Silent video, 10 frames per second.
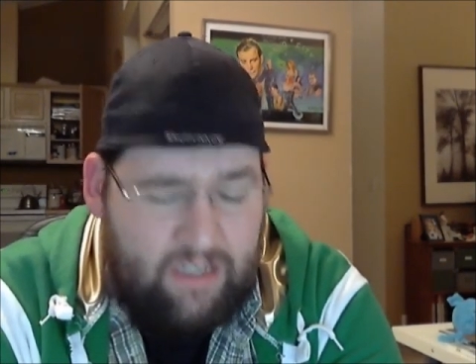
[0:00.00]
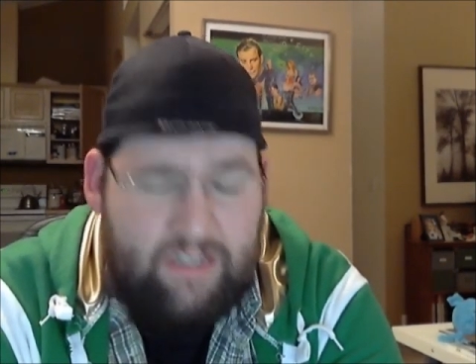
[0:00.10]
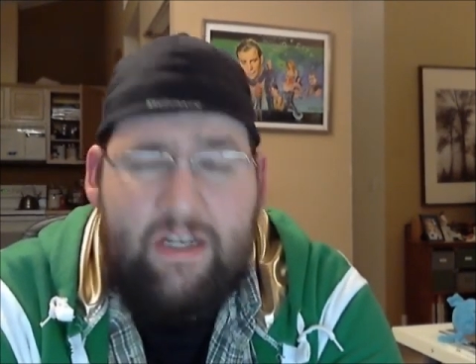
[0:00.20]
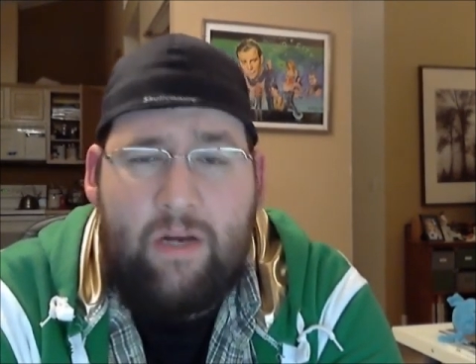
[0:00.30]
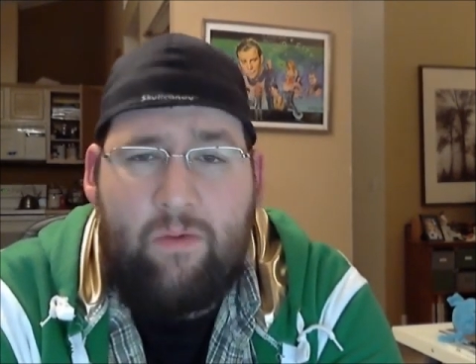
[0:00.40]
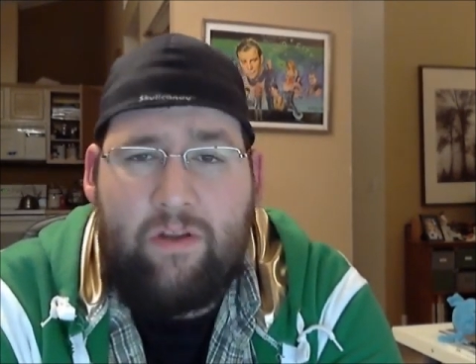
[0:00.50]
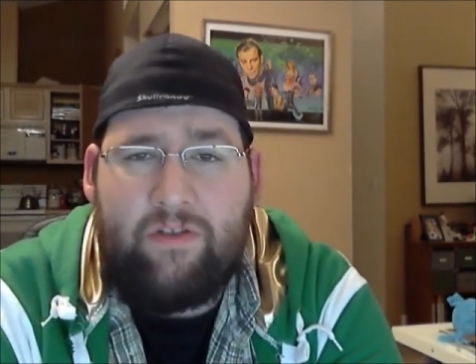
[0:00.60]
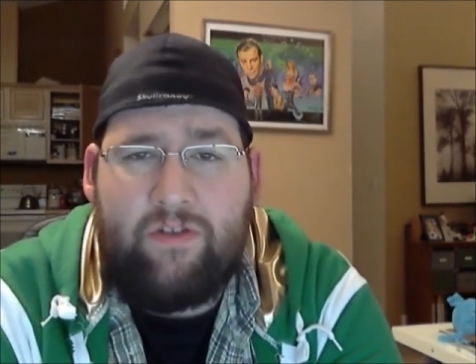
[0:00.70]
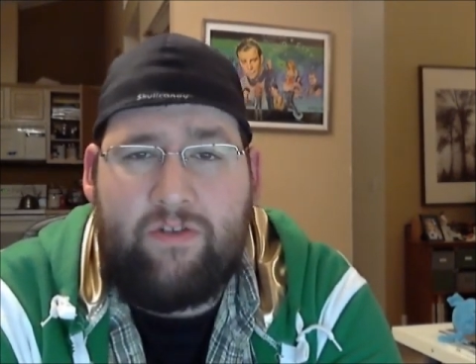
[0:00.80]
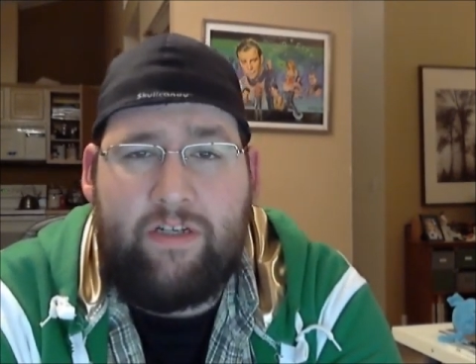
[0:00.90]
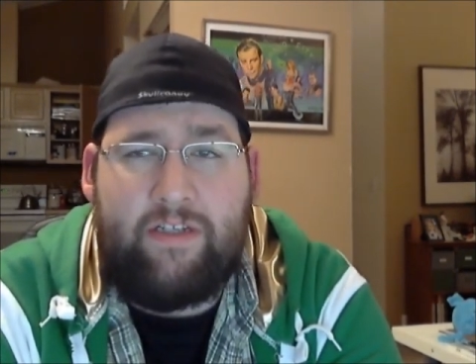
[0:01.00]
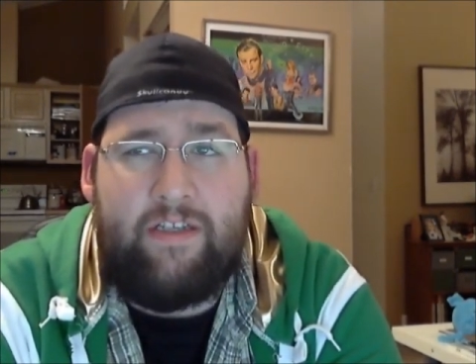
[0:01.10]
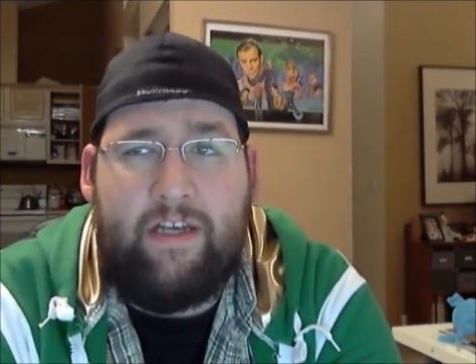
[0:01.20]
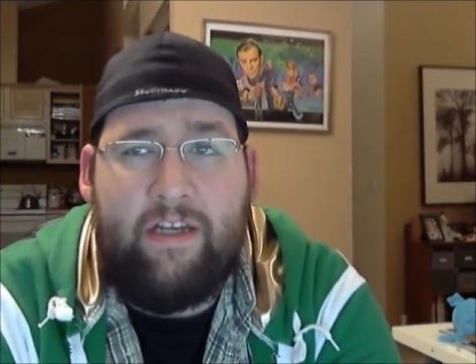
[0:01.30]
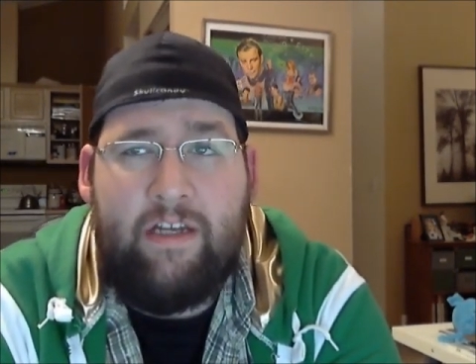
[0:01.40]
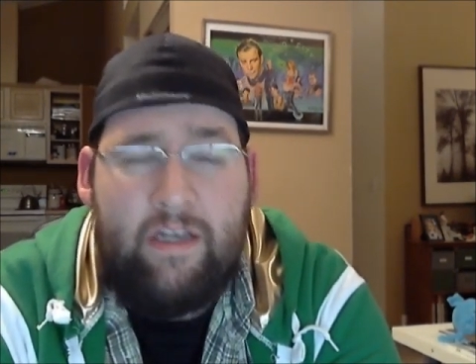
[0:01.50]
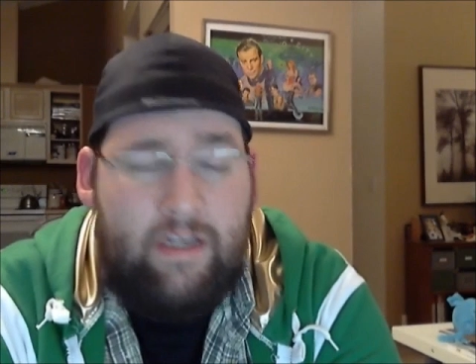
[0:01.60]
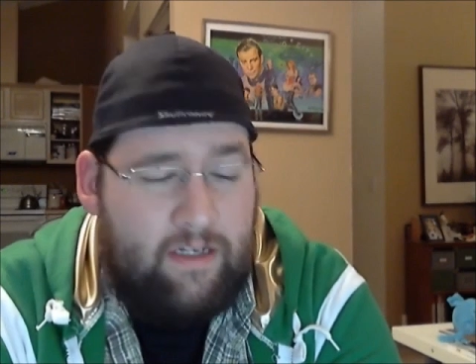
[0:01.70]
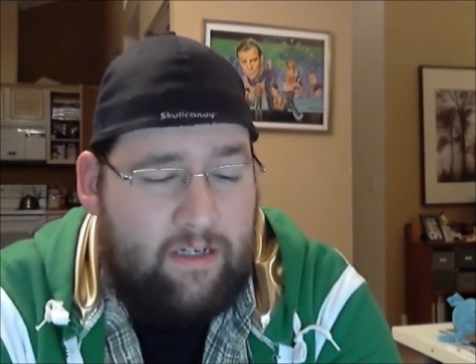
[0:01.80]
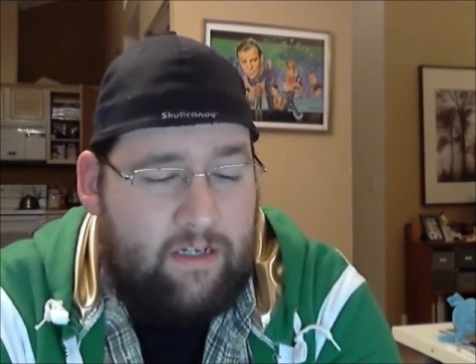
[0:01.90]
It's not one of those drinks that
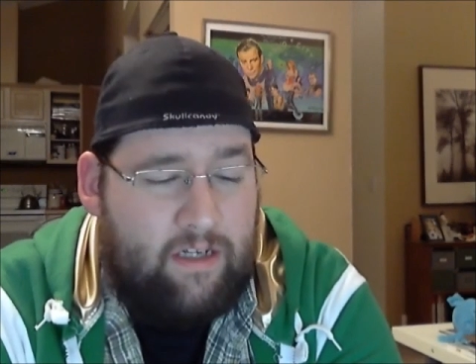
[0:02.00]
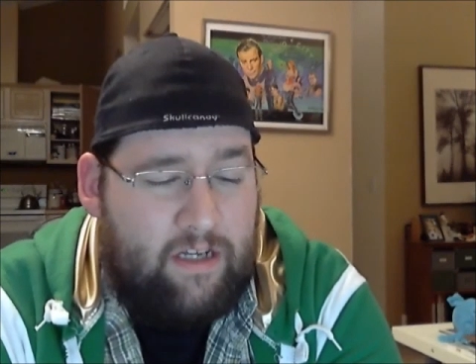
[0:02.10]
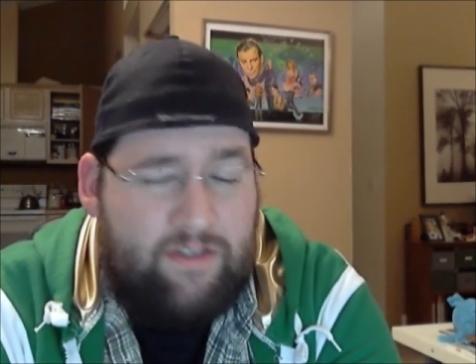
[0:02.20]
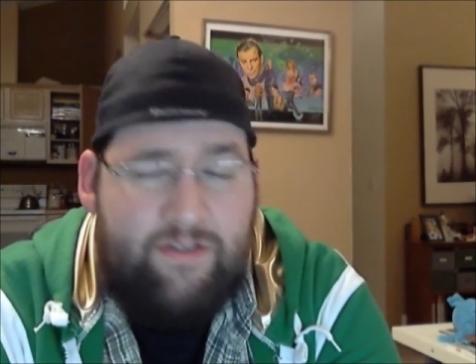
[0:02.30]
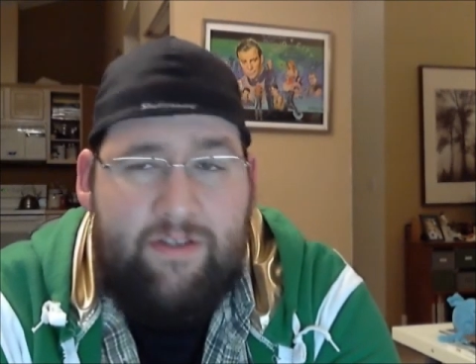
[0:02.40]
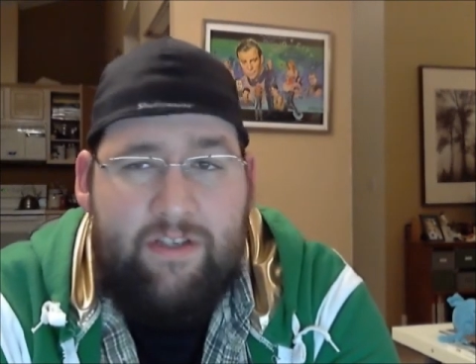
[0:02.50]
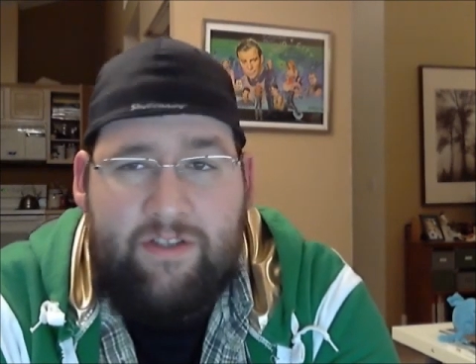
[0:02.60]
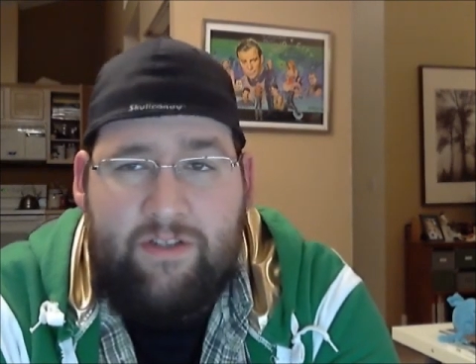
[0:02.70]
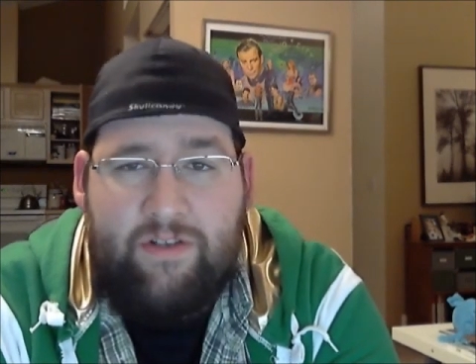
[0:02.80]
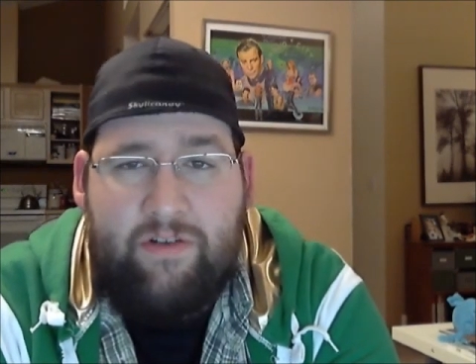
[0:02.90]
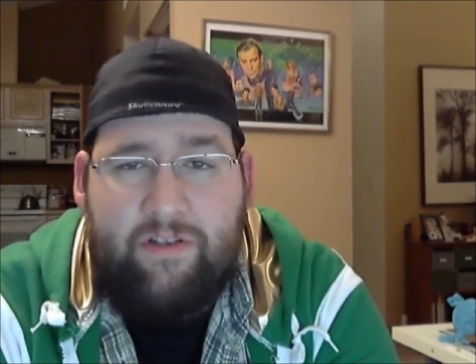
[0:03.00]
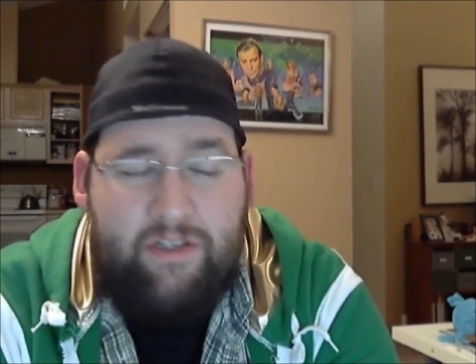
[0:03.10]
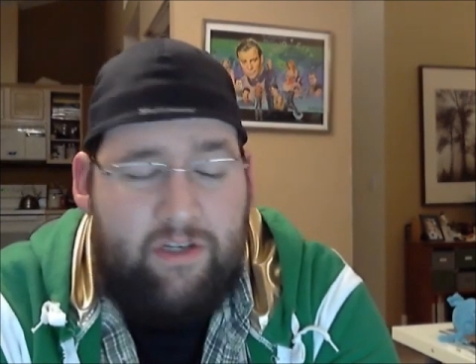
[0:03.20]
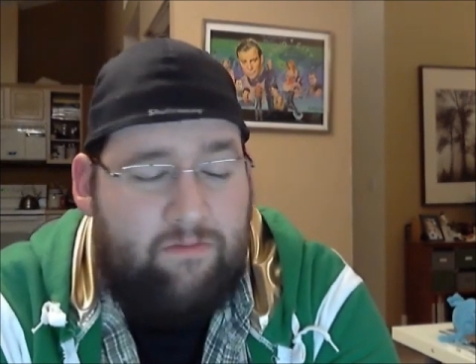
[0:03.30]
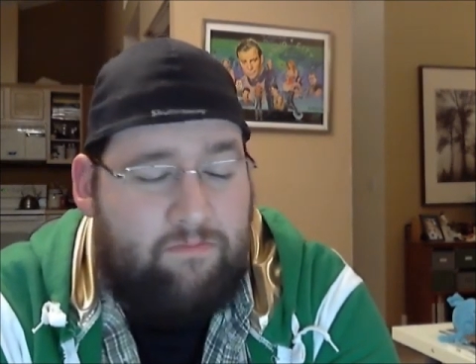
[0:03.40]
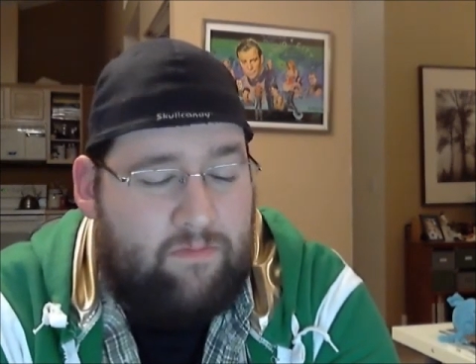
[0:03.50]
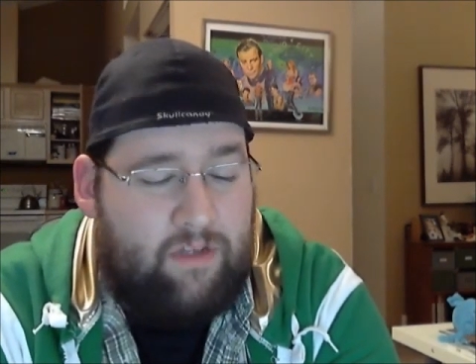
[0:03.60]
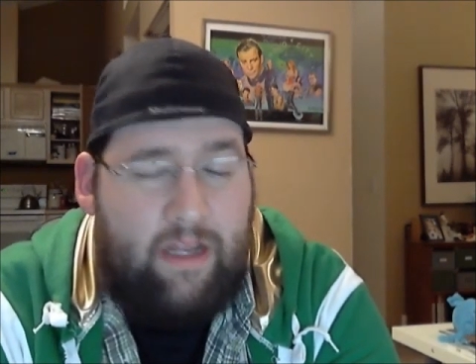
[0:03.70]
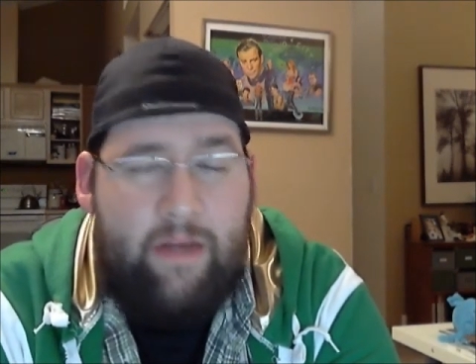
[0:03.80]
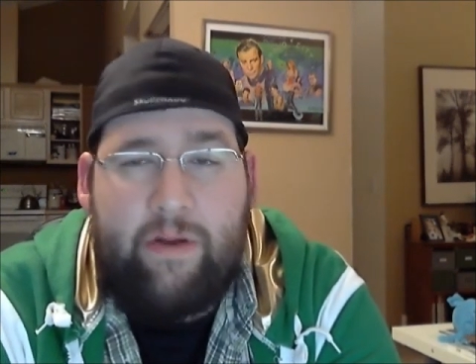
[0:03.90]
as soon as
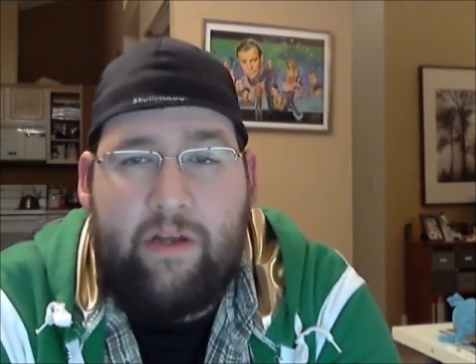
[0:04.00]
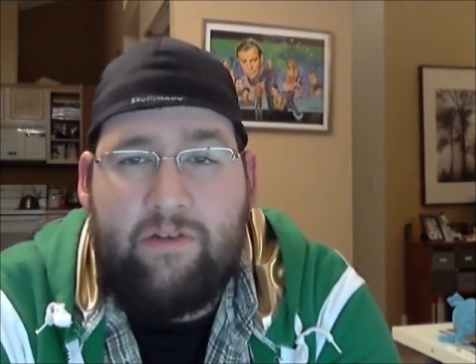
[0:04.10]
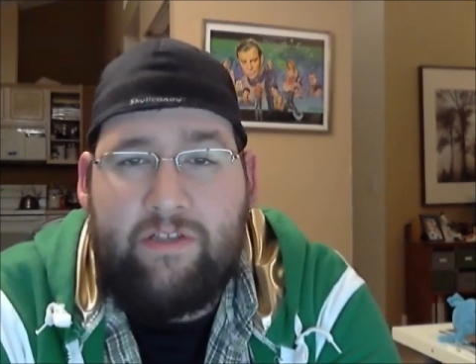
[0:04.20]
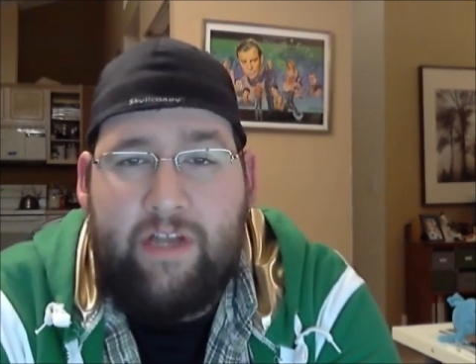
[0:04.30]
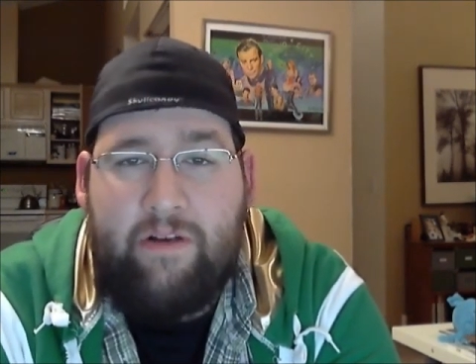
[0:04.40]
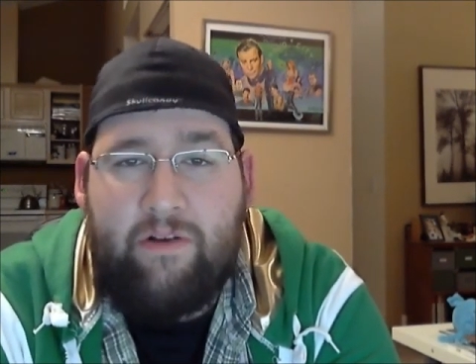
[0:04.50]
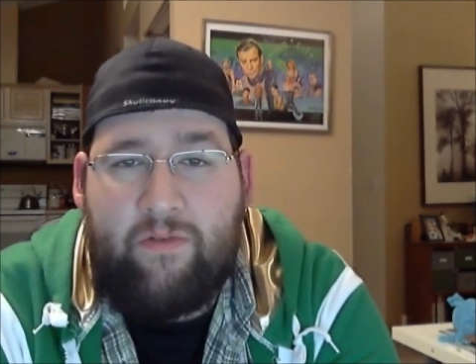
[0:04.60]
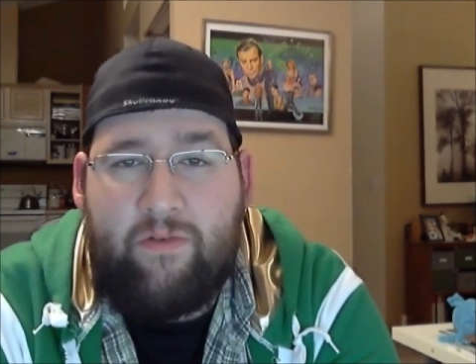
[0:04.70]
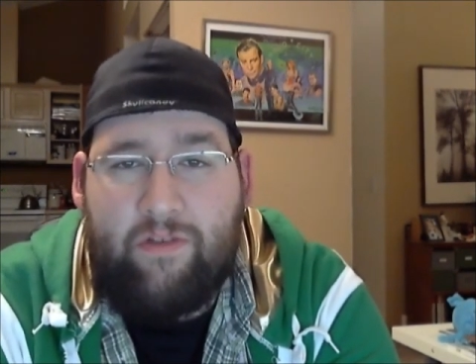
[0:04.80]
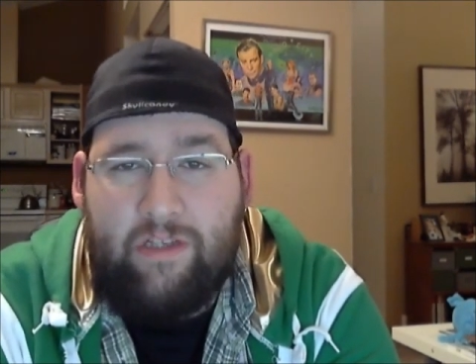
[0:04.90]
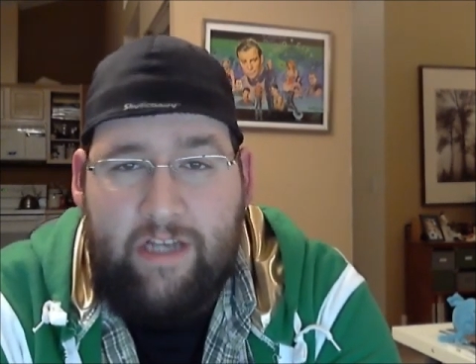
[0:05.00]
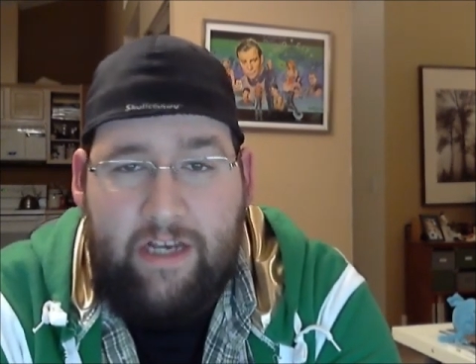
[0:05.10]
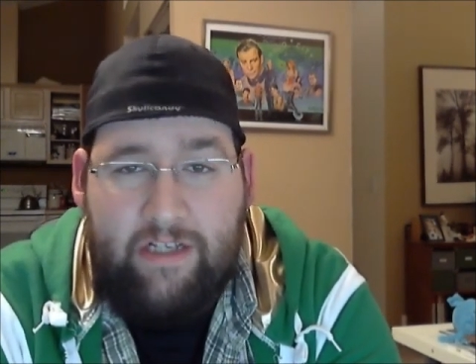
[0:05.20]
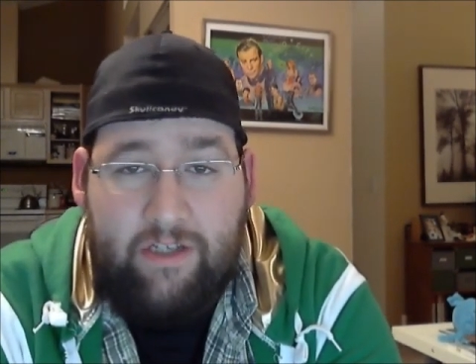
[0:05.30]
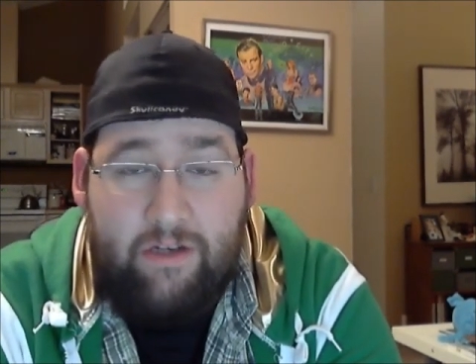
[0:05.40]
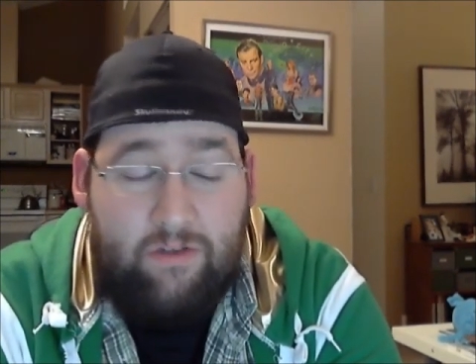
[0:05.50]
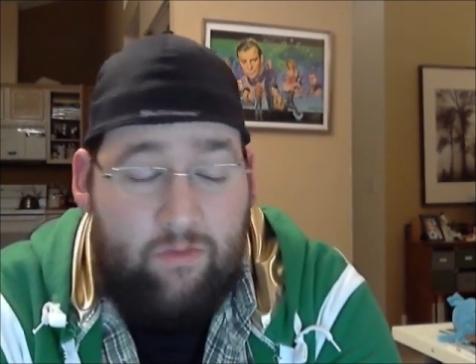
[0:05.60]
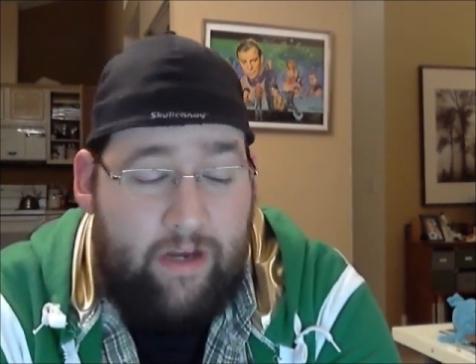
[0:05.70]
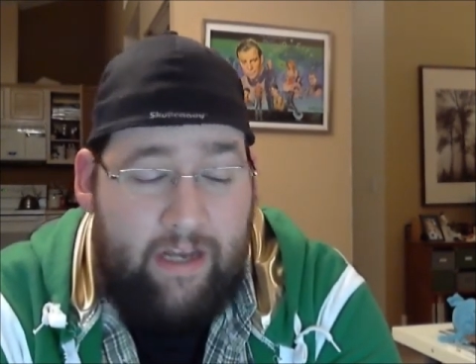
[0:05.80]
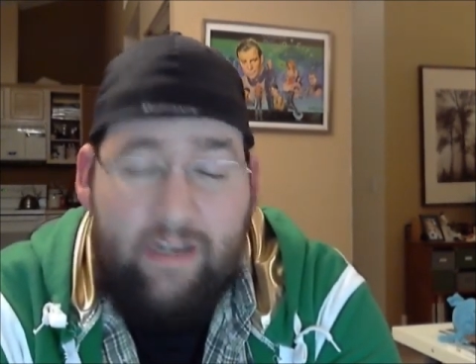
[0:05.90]
the liquid goes down your throat, the taste goes away.